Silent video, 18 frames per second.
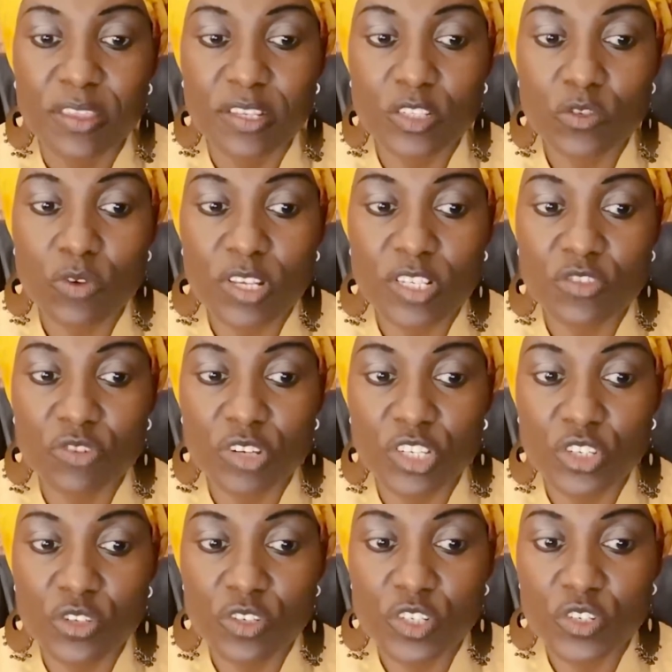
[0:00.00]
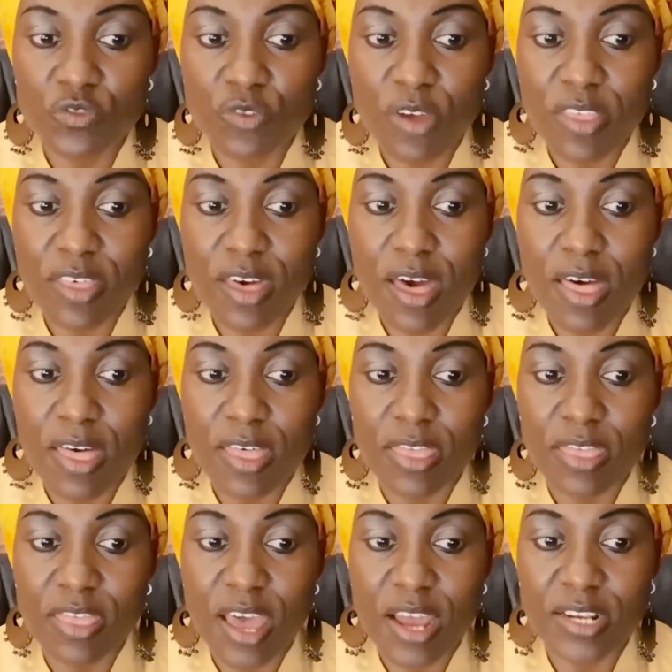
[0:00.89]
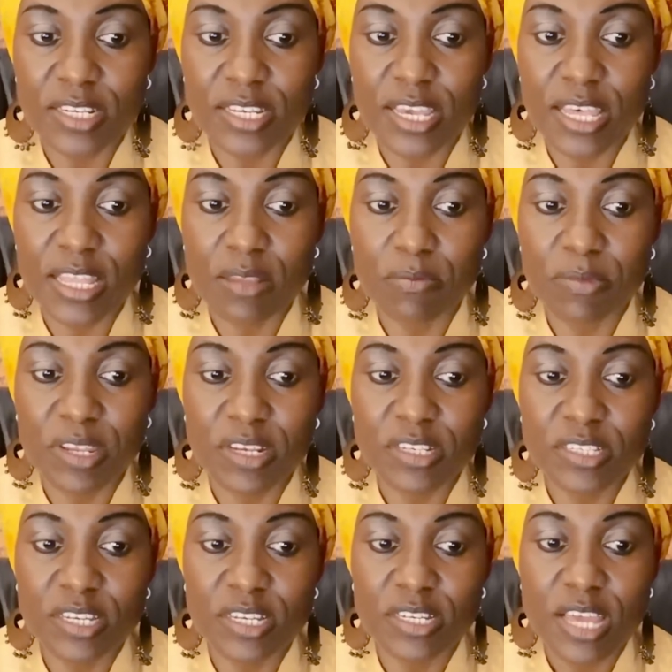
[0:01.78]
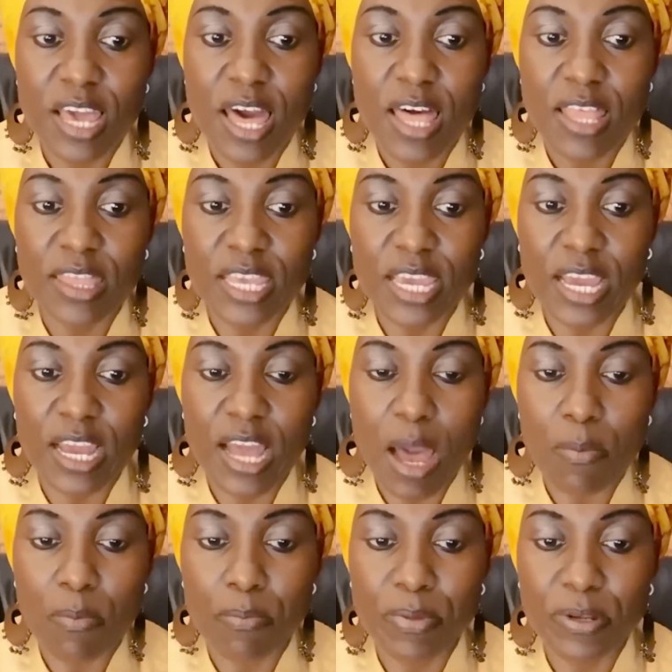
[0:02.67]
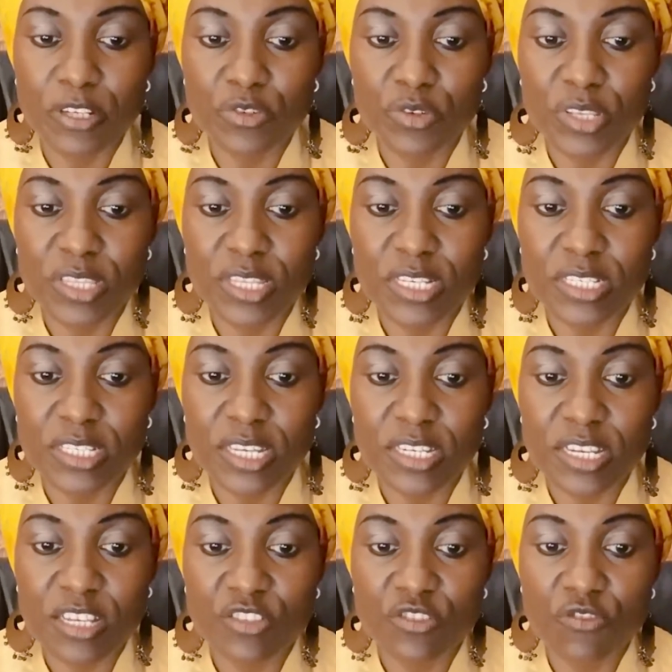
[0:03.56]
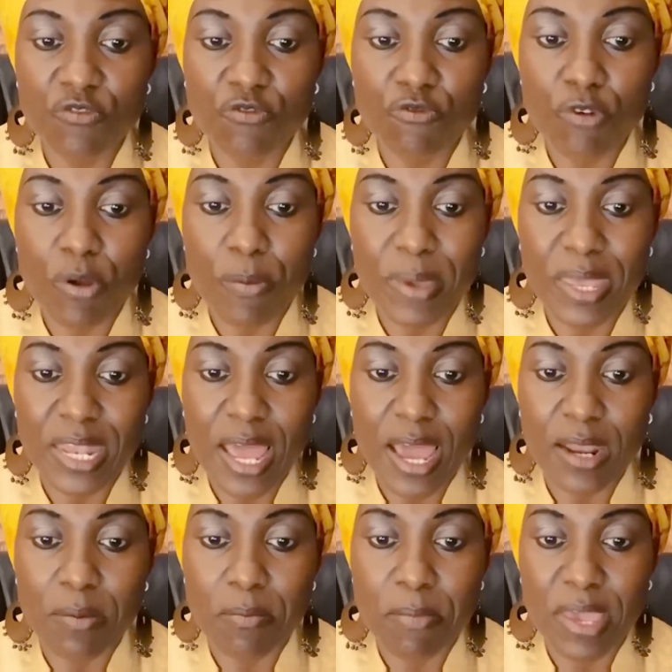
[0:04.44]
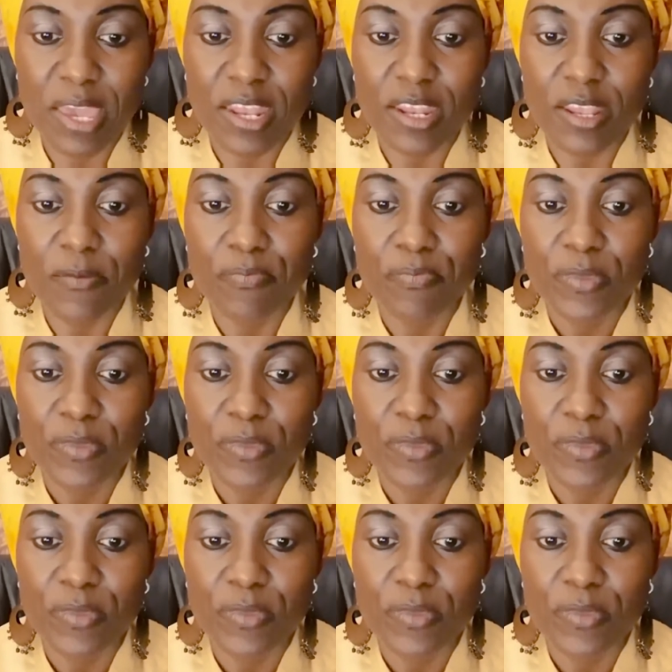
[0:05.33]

This was reduced rather than eliminated the gap between the status of women and men.